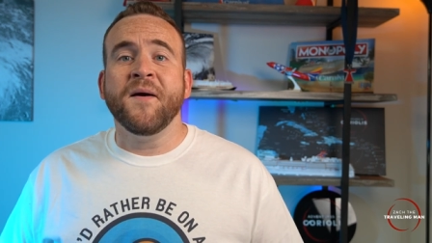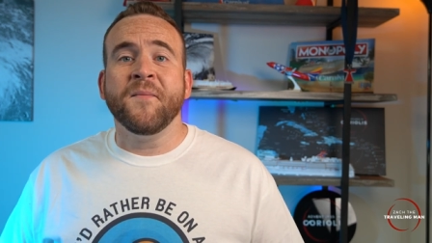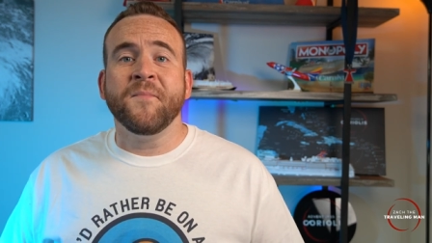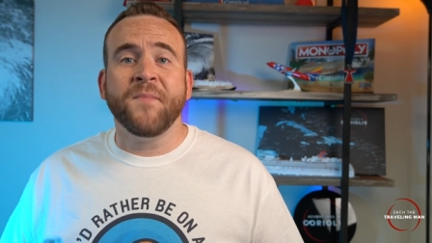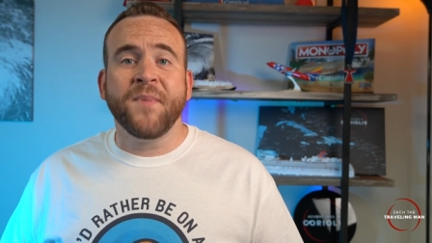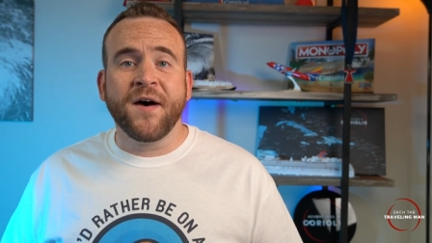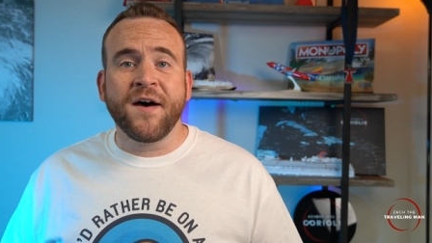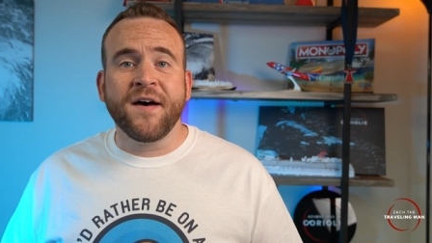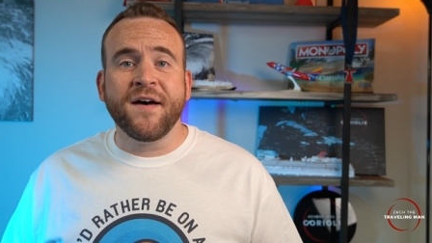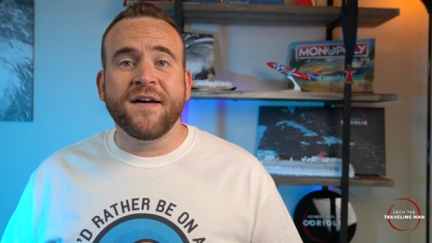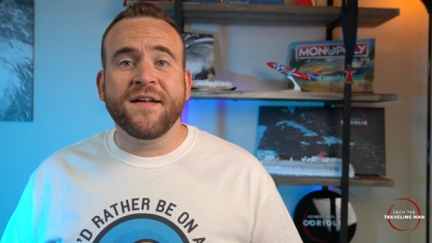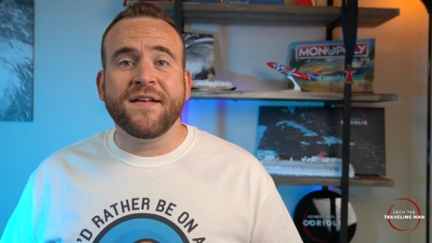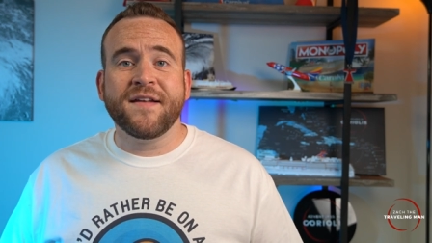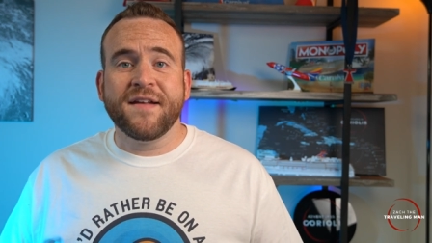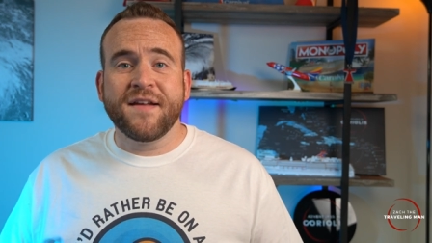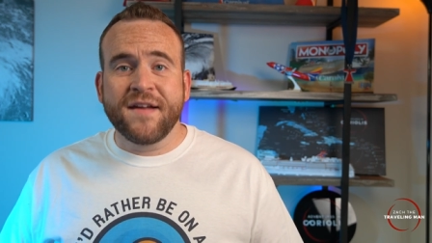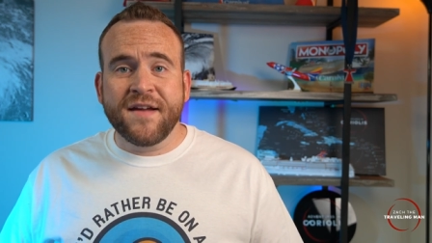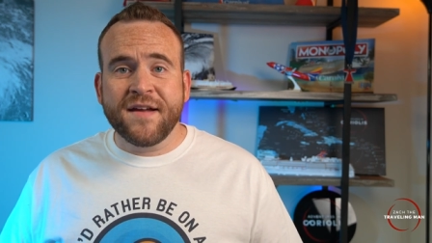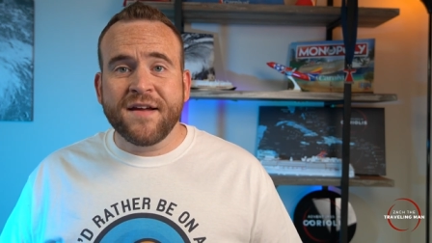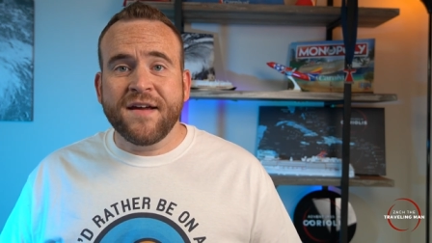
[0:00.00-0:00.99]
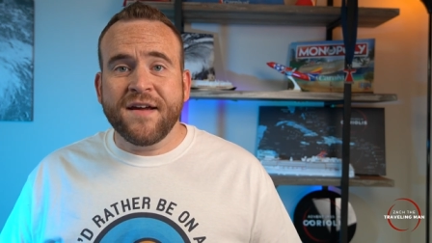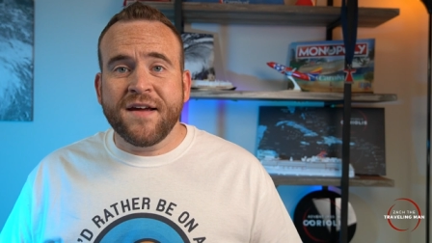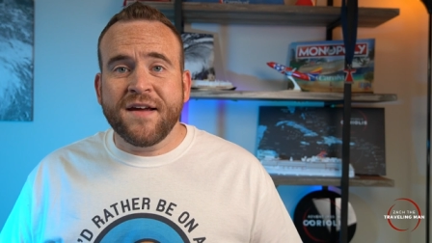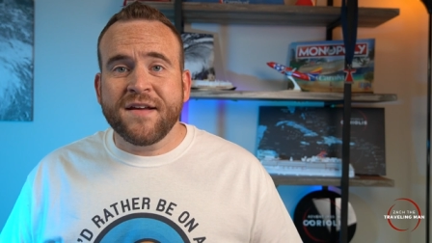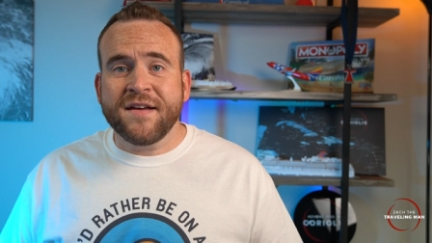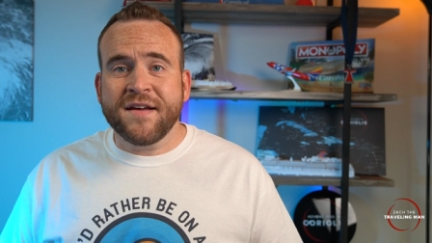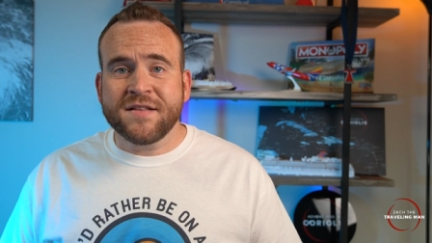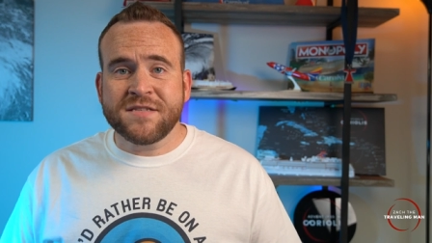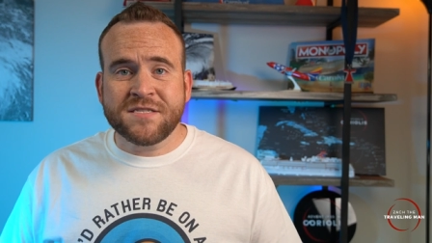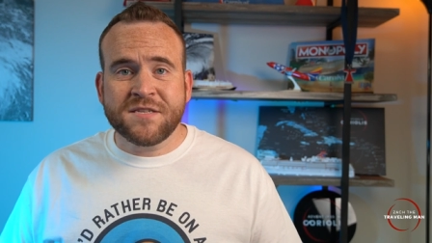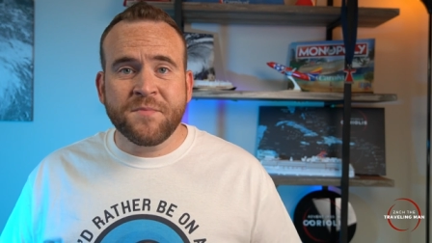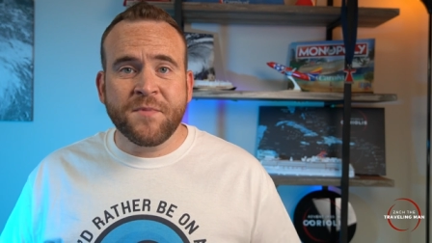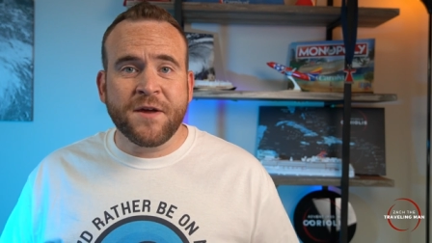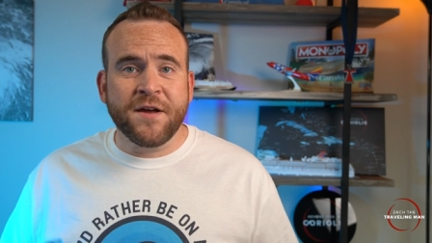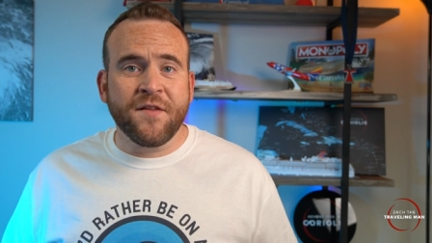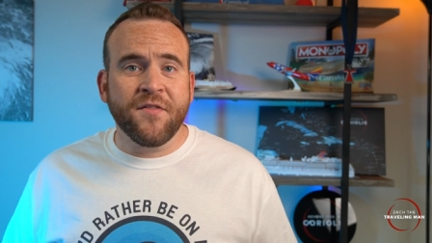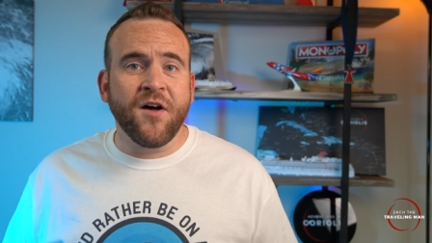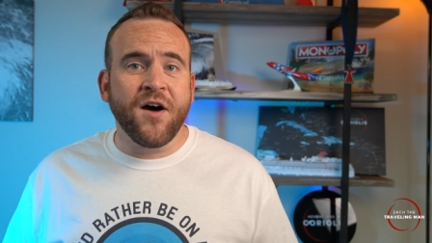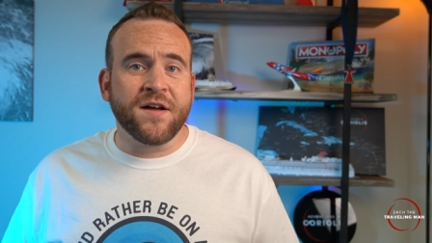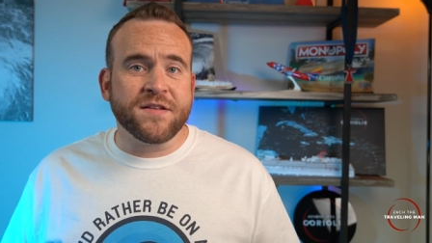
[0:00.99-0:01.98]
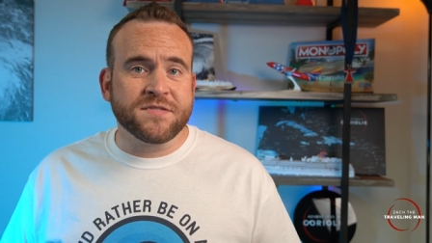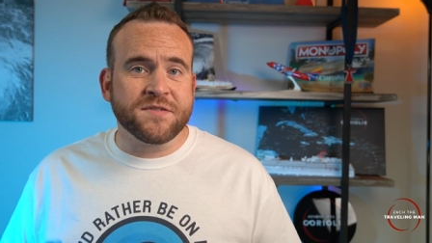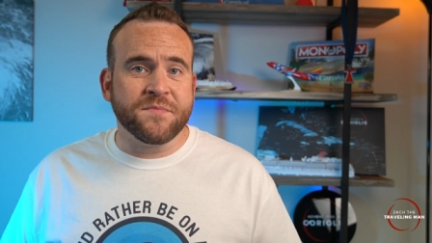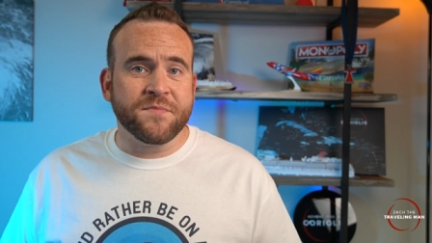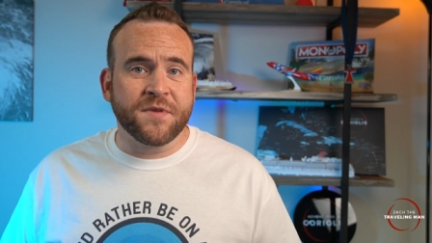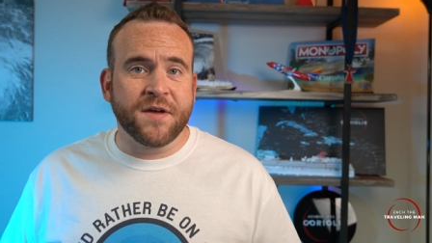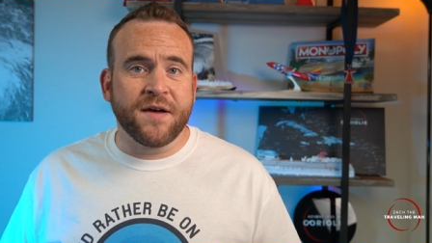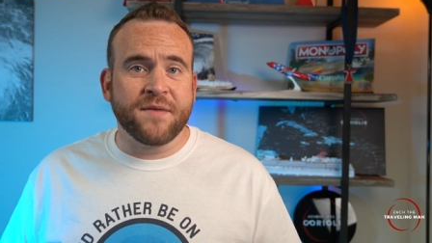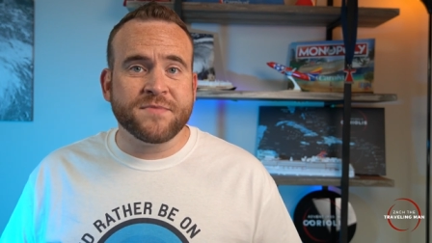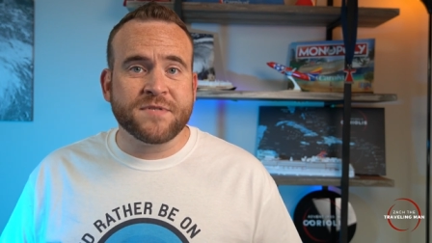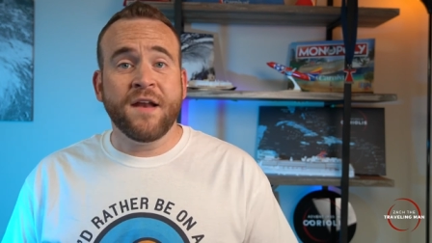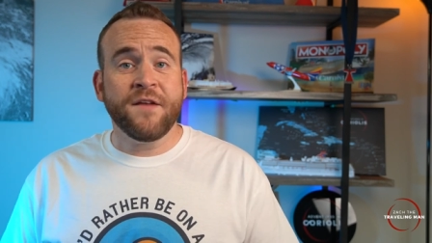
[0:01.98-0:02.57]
but it gets to be a lot sometimes.